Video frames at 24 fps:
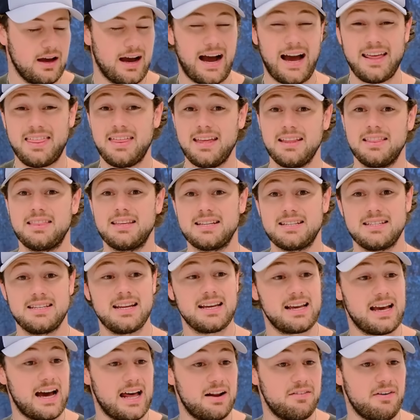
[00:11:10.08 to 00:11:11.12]
I think this
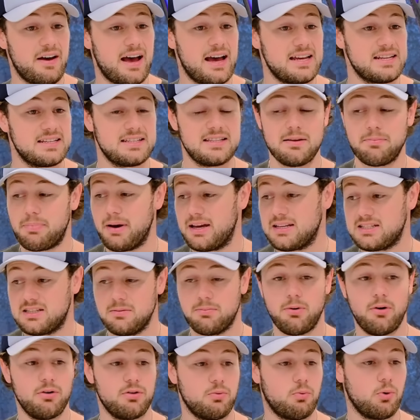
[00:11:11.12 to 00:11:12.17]
stick kind of has the best of
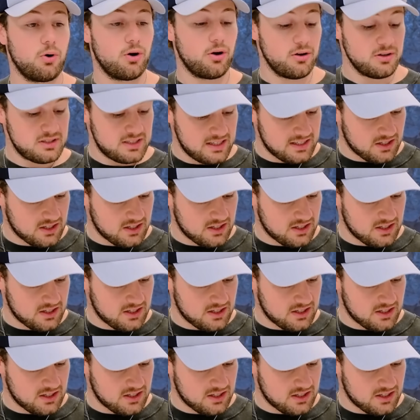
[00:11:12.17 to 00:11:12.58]
both worlds.